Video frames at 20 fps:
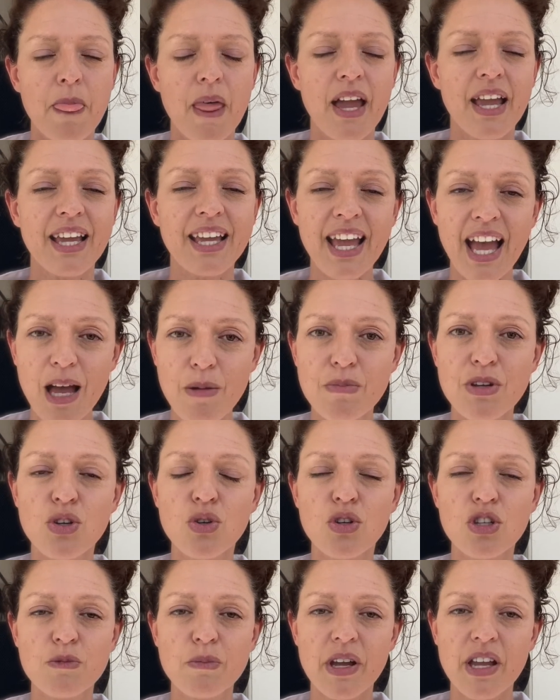It can be
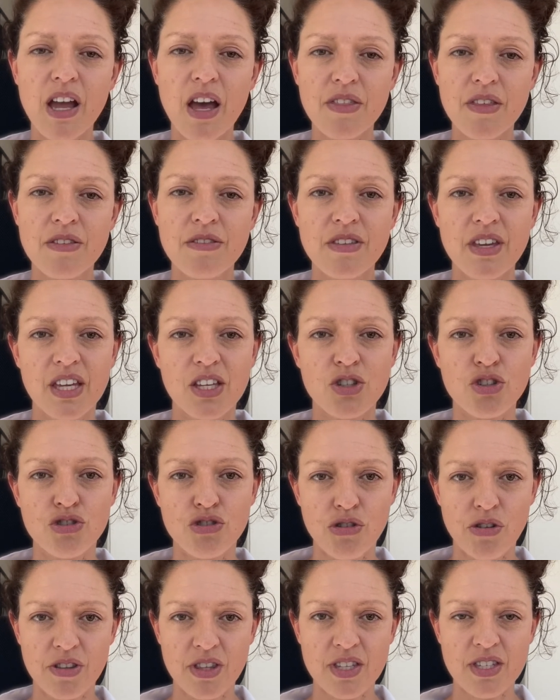caused by other things
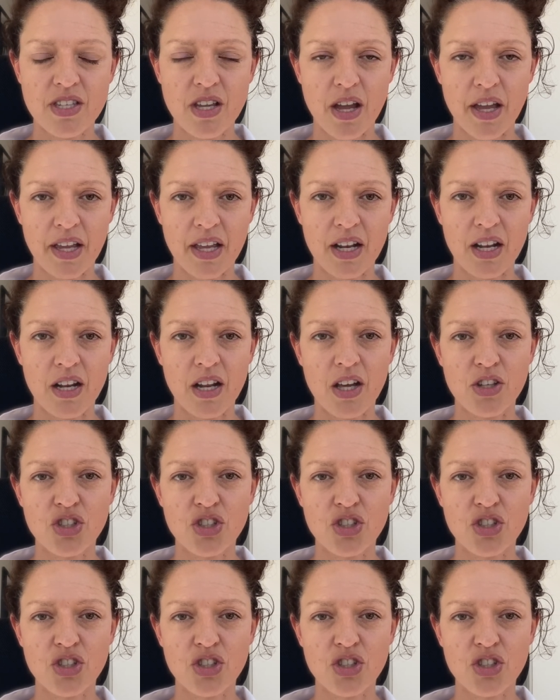during the cycle, and I'll